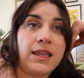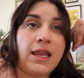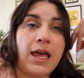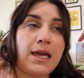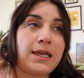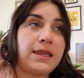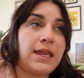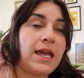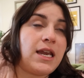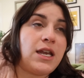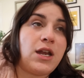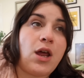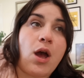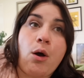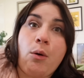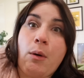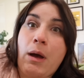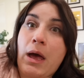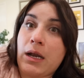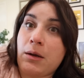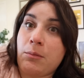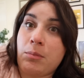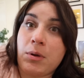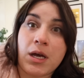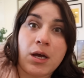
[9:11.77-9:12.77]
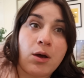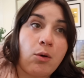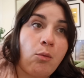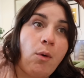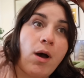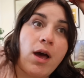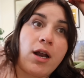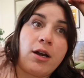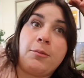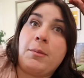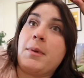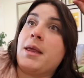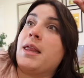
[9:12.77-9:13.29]
Like they know how to pick a
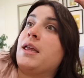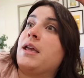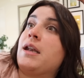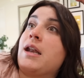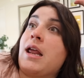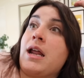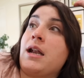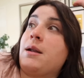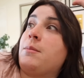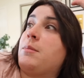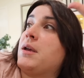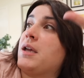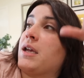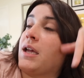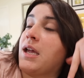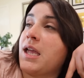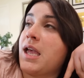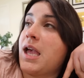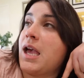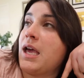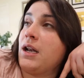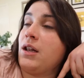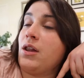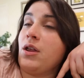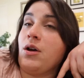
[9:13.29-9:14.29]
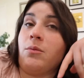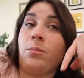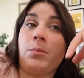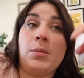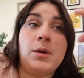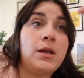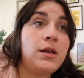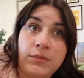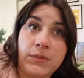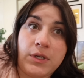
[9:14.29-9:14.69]
watermelon, how to pick a cantaloupe.